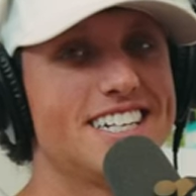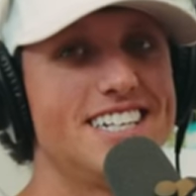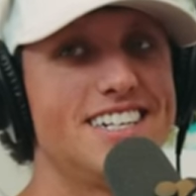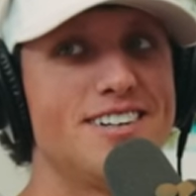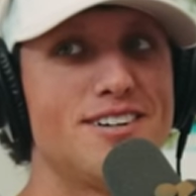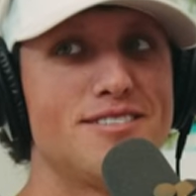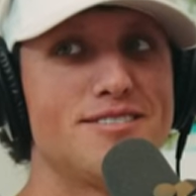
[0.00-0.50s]

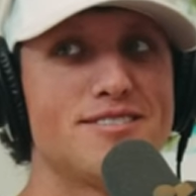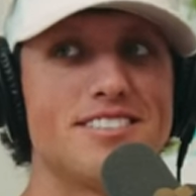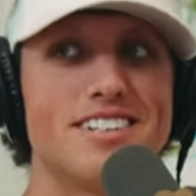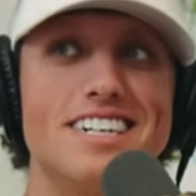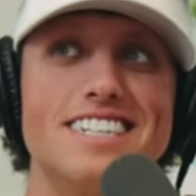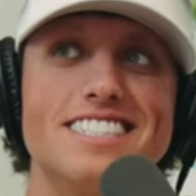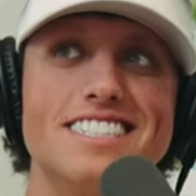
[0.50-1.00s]
golf
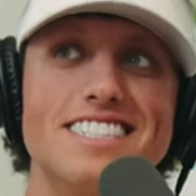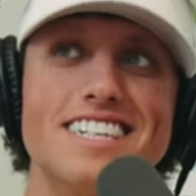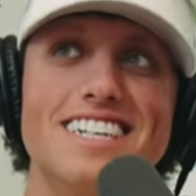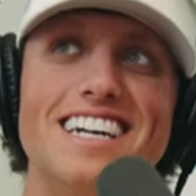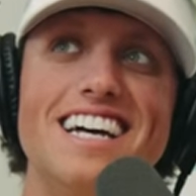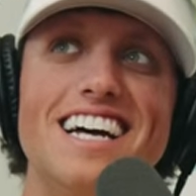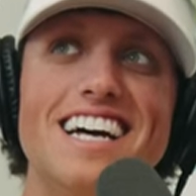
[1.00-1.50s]
phrase.
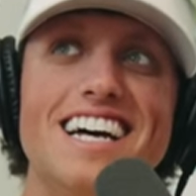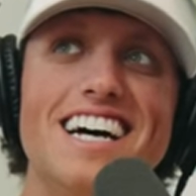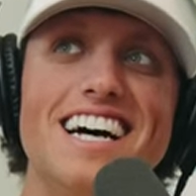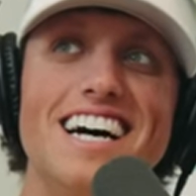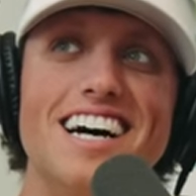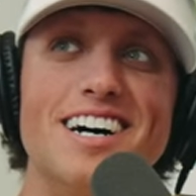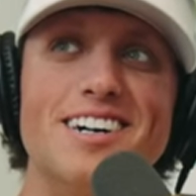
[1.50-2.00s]

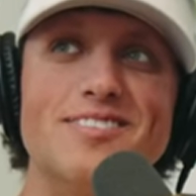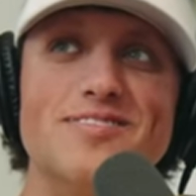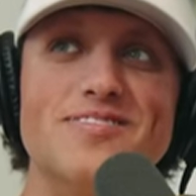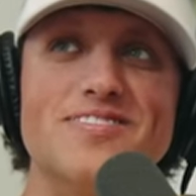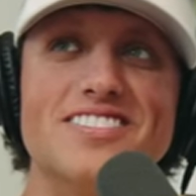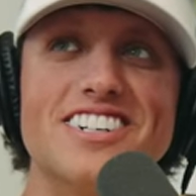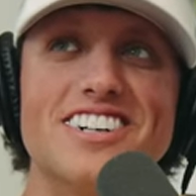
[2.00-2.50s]

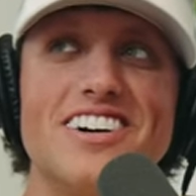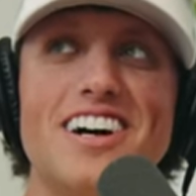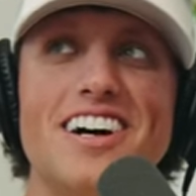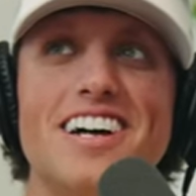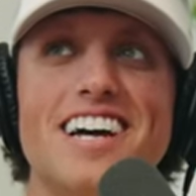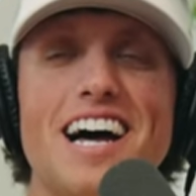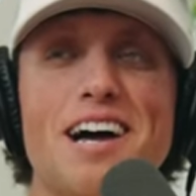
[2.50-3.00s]
Um,
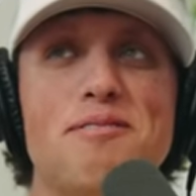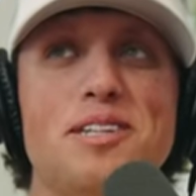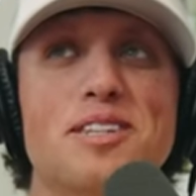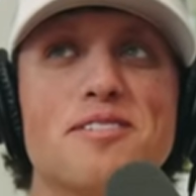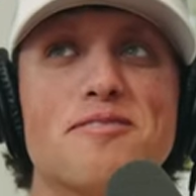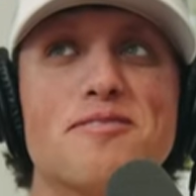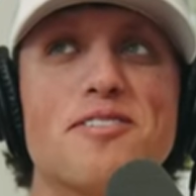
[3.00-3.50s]
well, I mean,
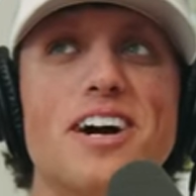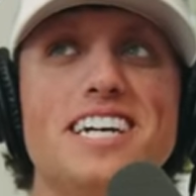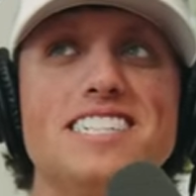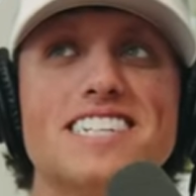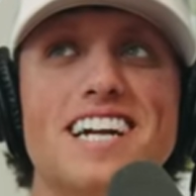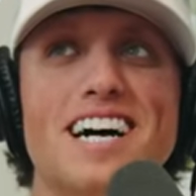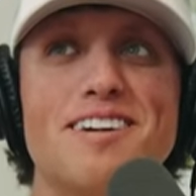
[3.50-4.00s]
the
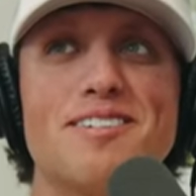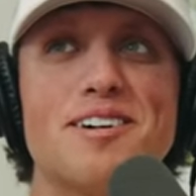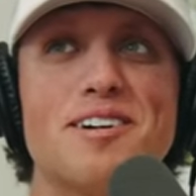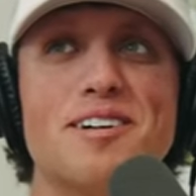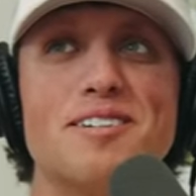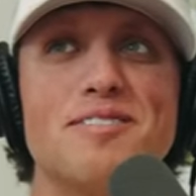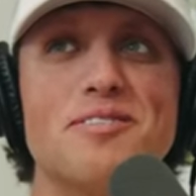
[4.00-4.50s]
phrase that I've
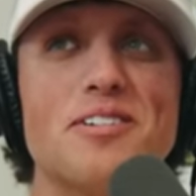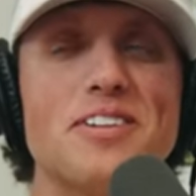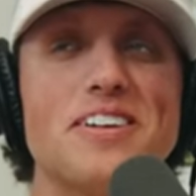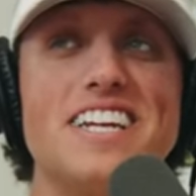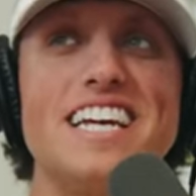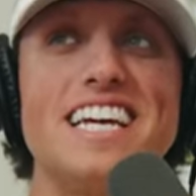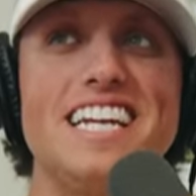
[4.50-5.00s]
heard more
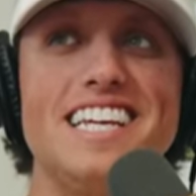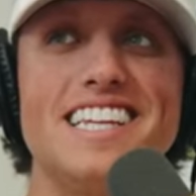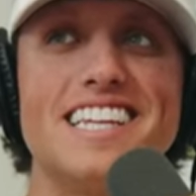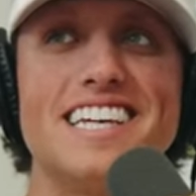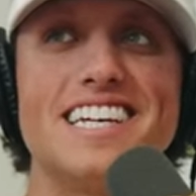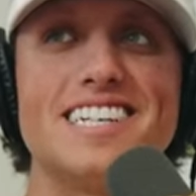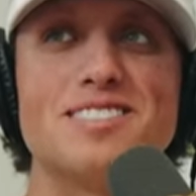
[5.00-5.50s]
than
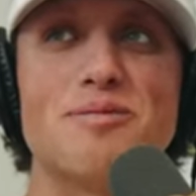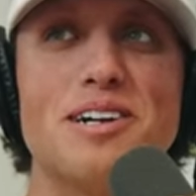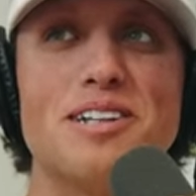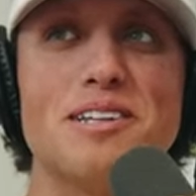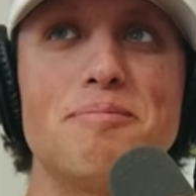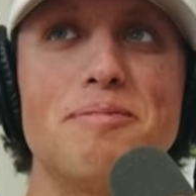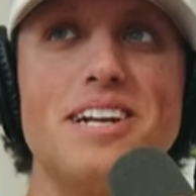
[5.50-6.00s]
anything is
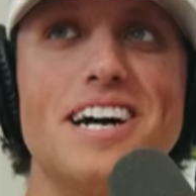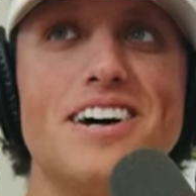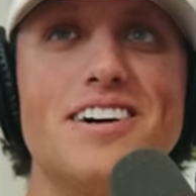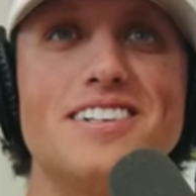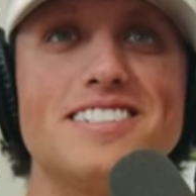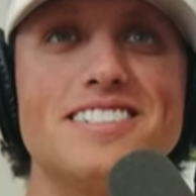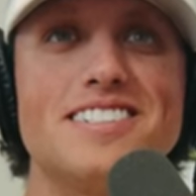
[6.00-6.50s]
about lipping
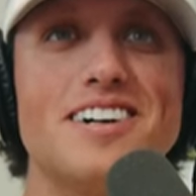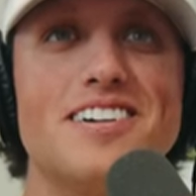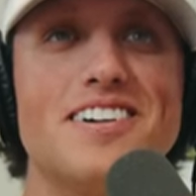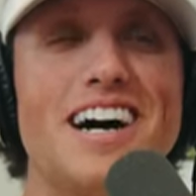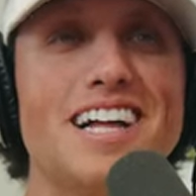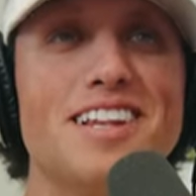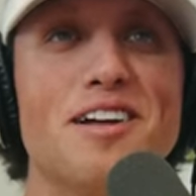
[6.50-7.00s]
out. So
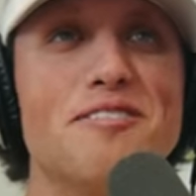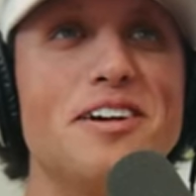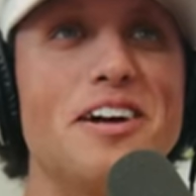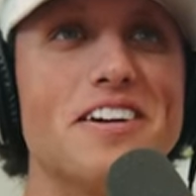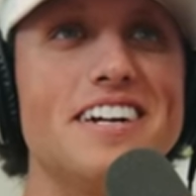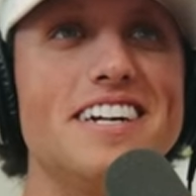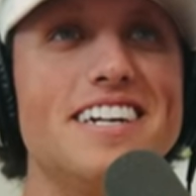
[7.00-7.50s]
I love
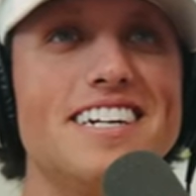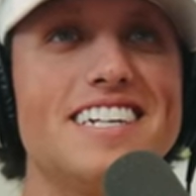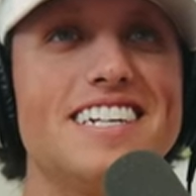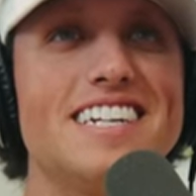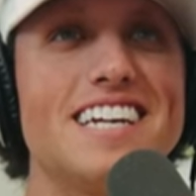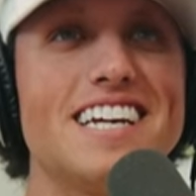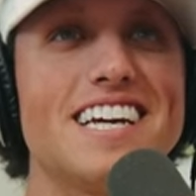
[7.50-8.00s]
hearing.
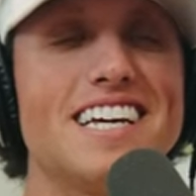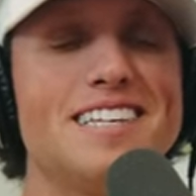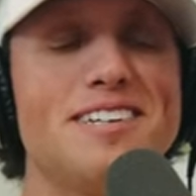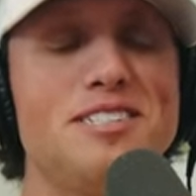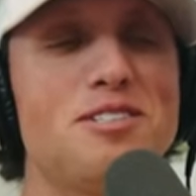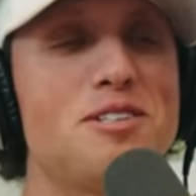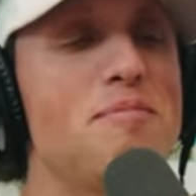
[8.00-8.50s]

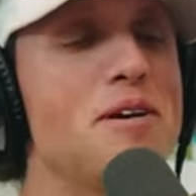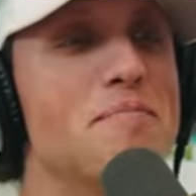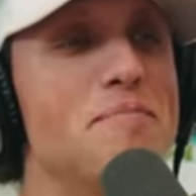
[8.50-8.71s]
It used to be a